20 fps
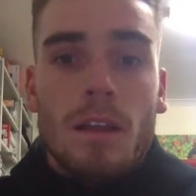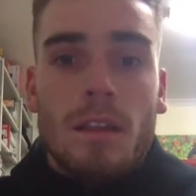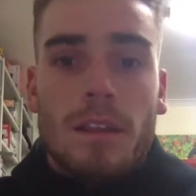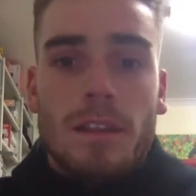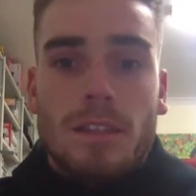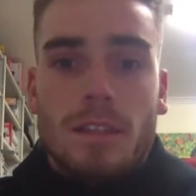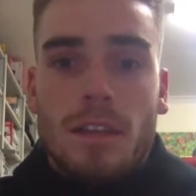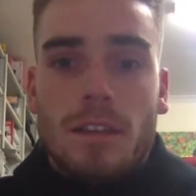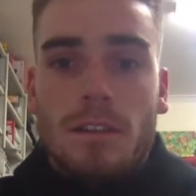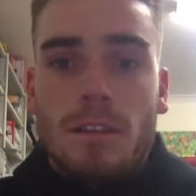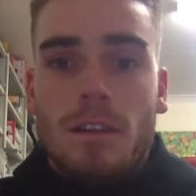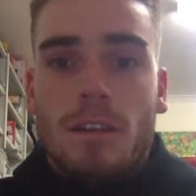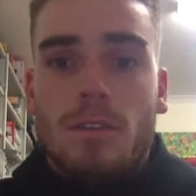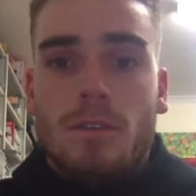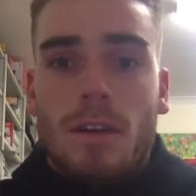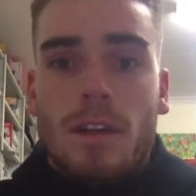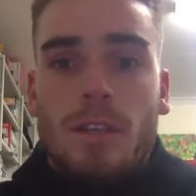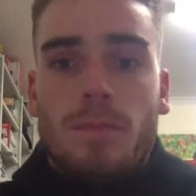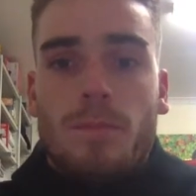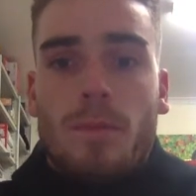This lesson
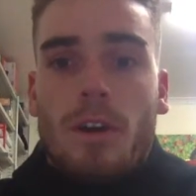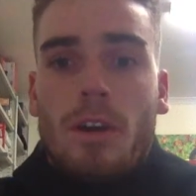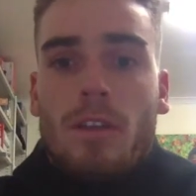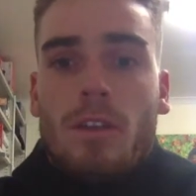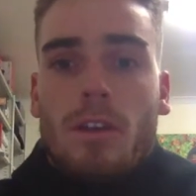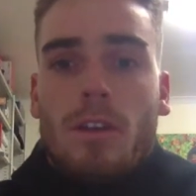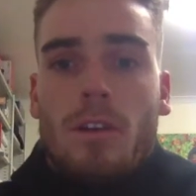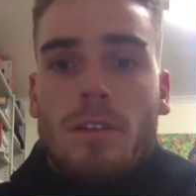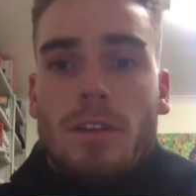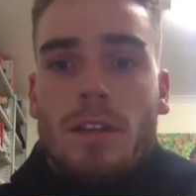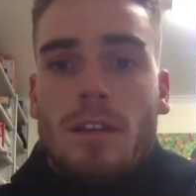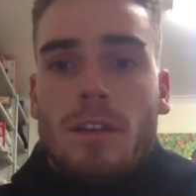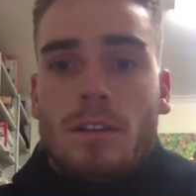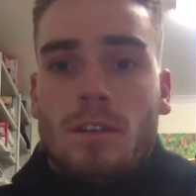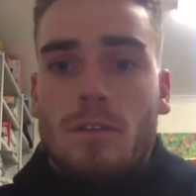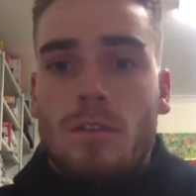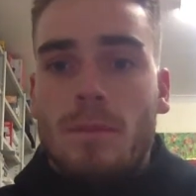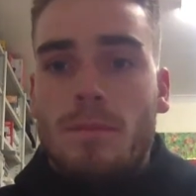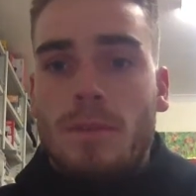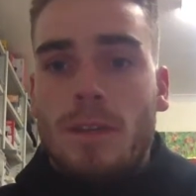addressed both the content
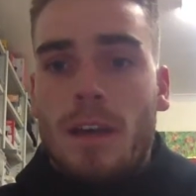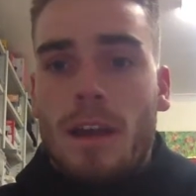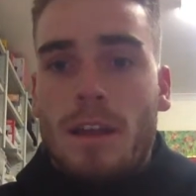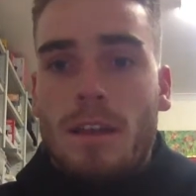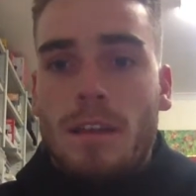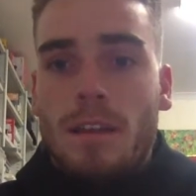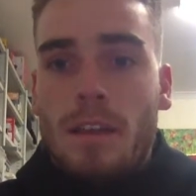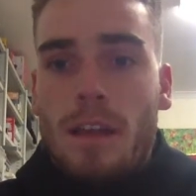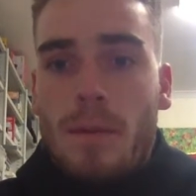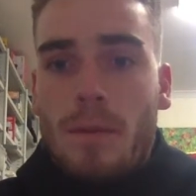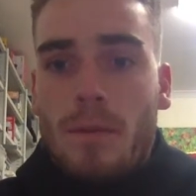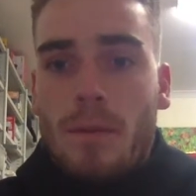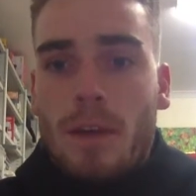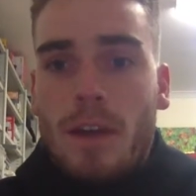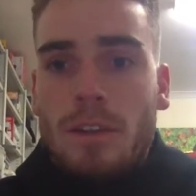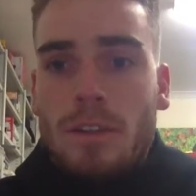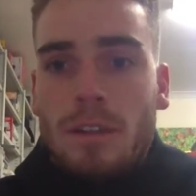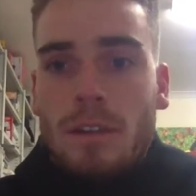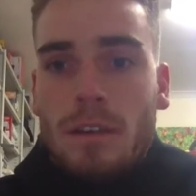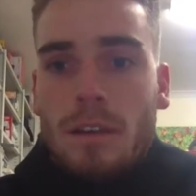descriptor and the
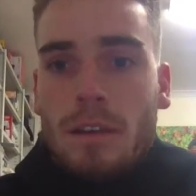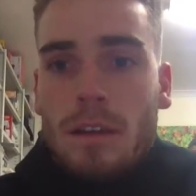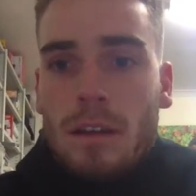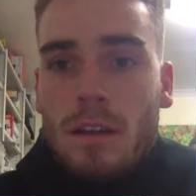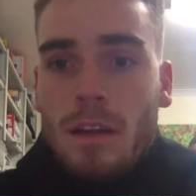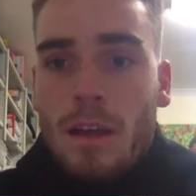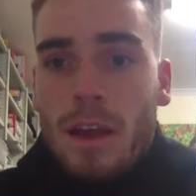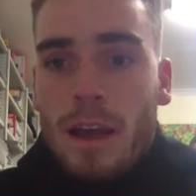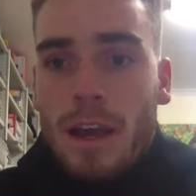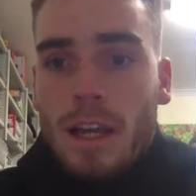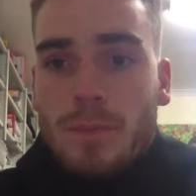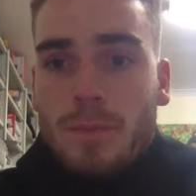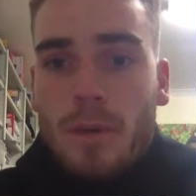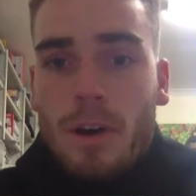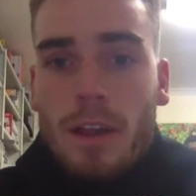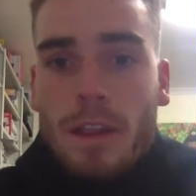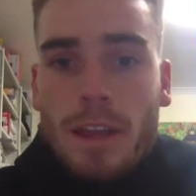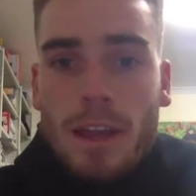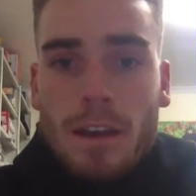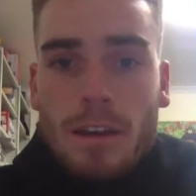elaboration, as
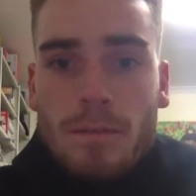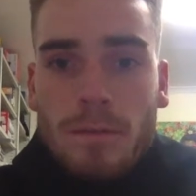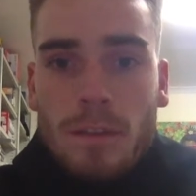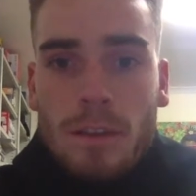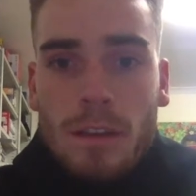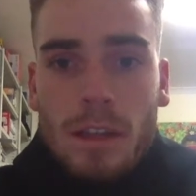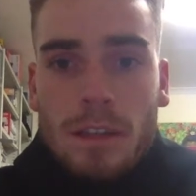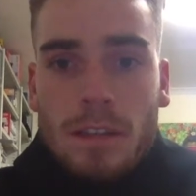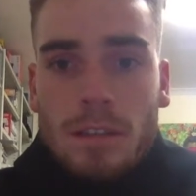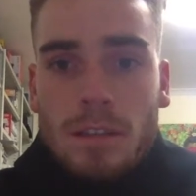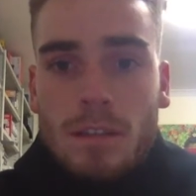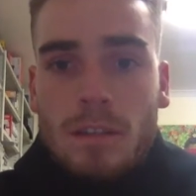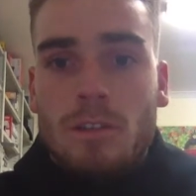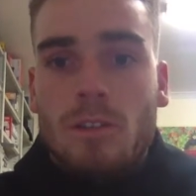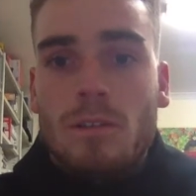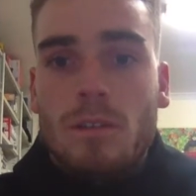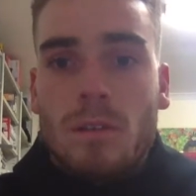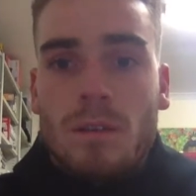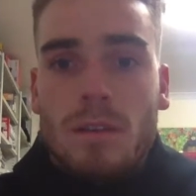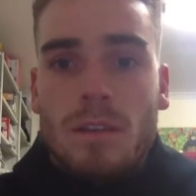by the end of the lesson,
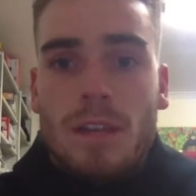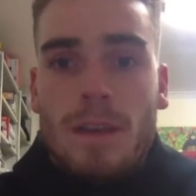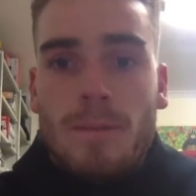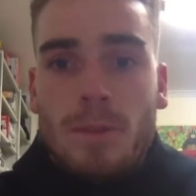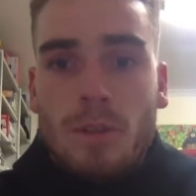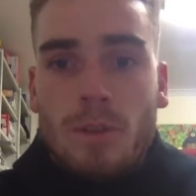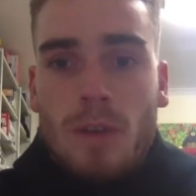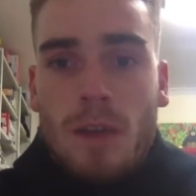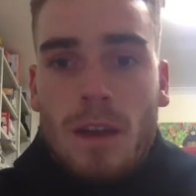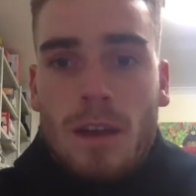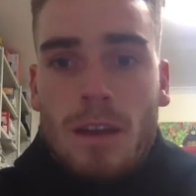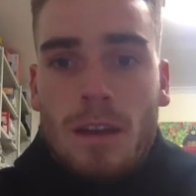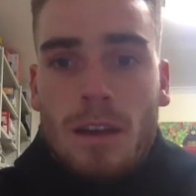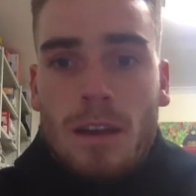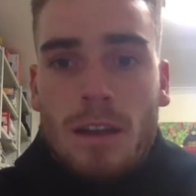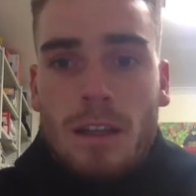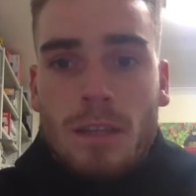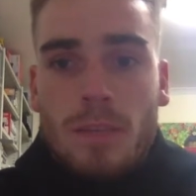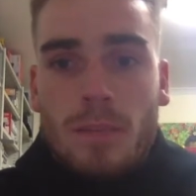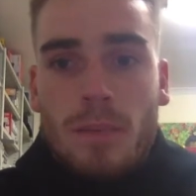students had demonstrated
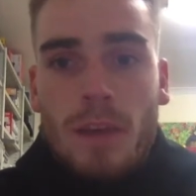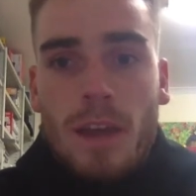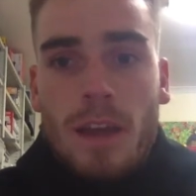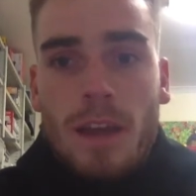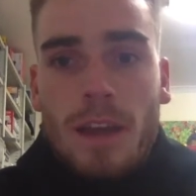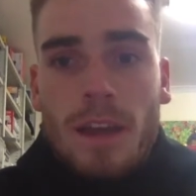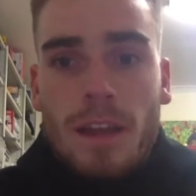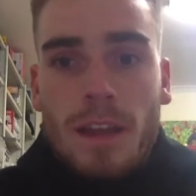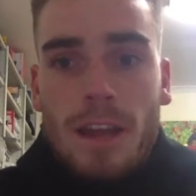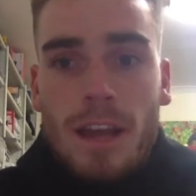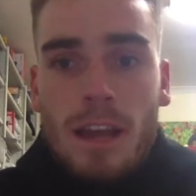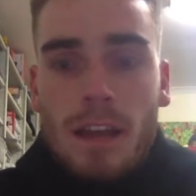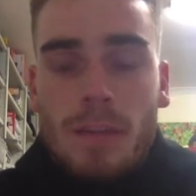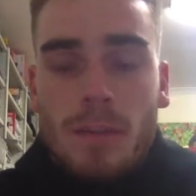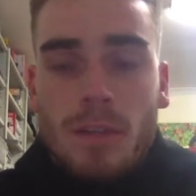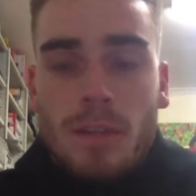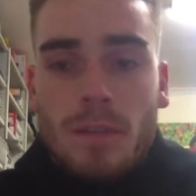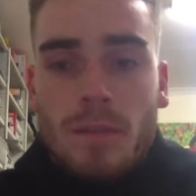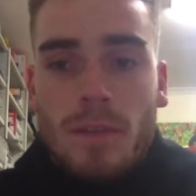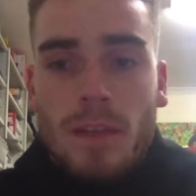and explained how the
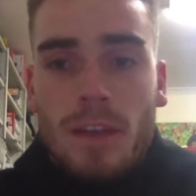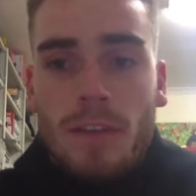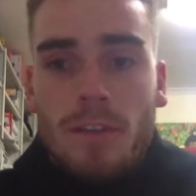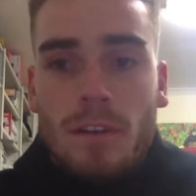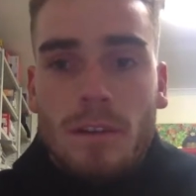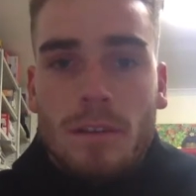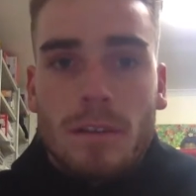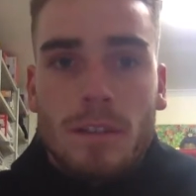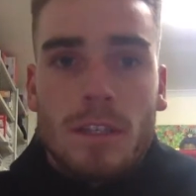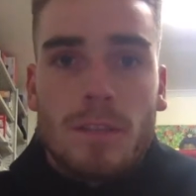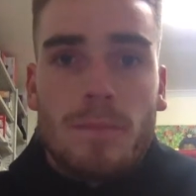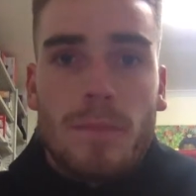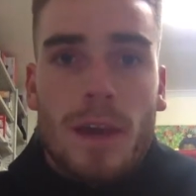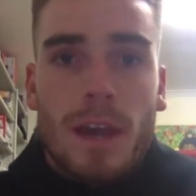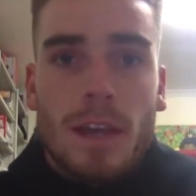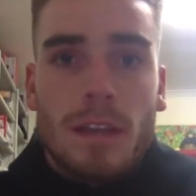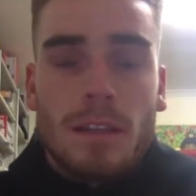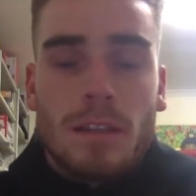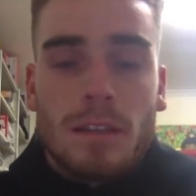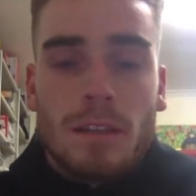elements of effort,
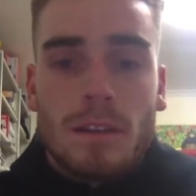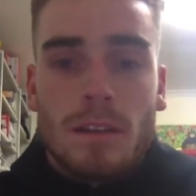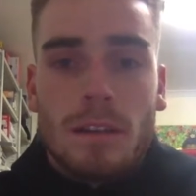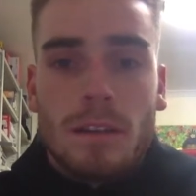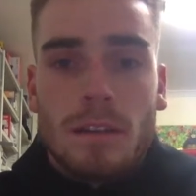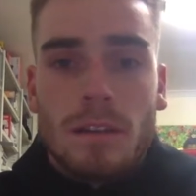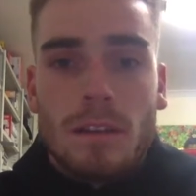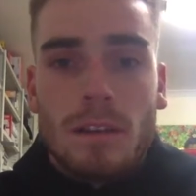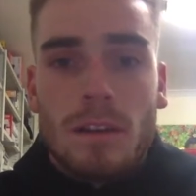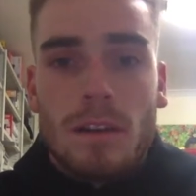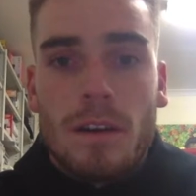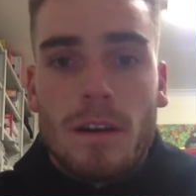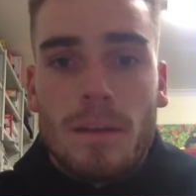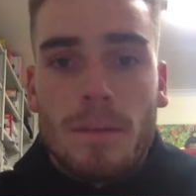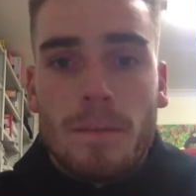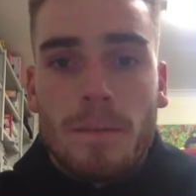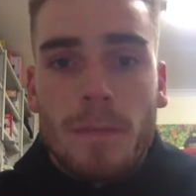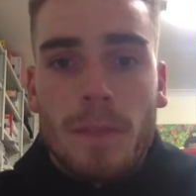space, time,